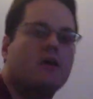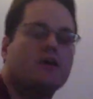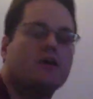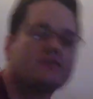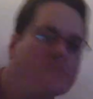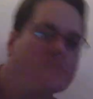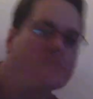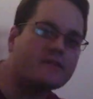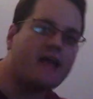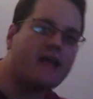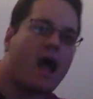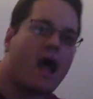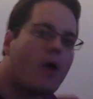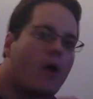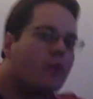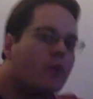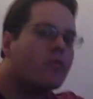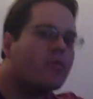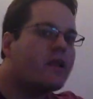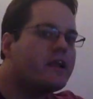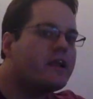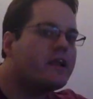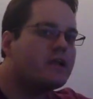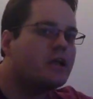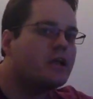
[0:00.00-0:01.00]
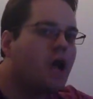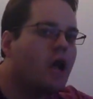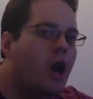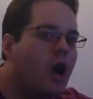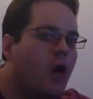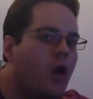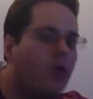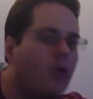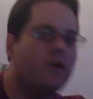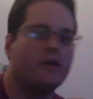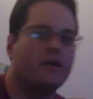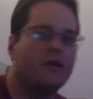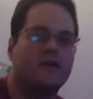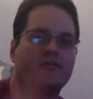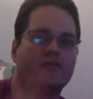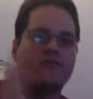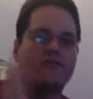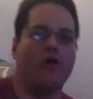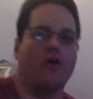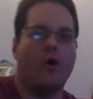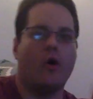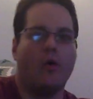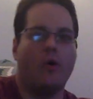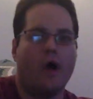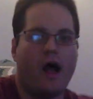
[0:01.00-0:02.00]
So now we're ready to go.
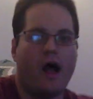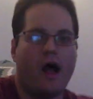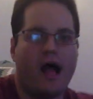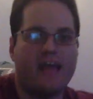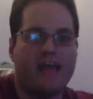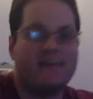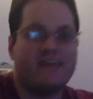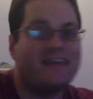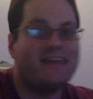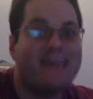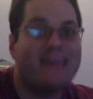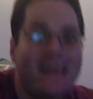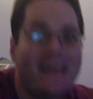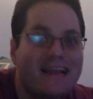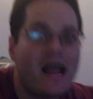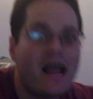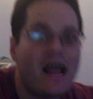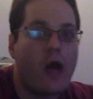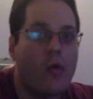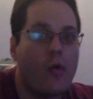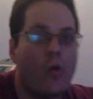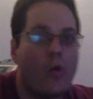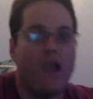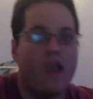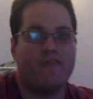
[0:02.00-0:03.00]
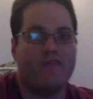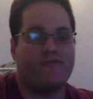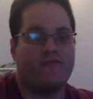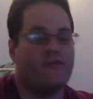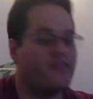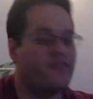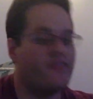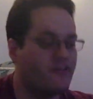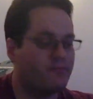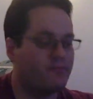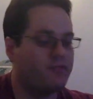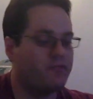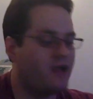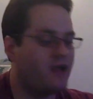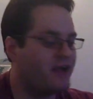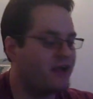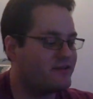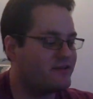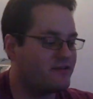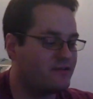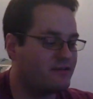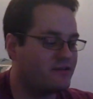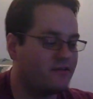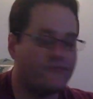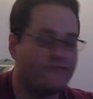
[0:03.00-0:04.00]
So I cannot wait for this
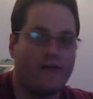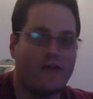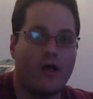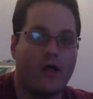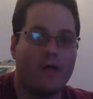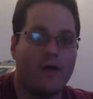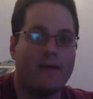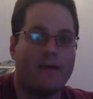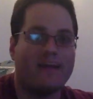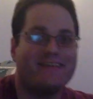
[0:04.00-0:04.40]
plot to develop.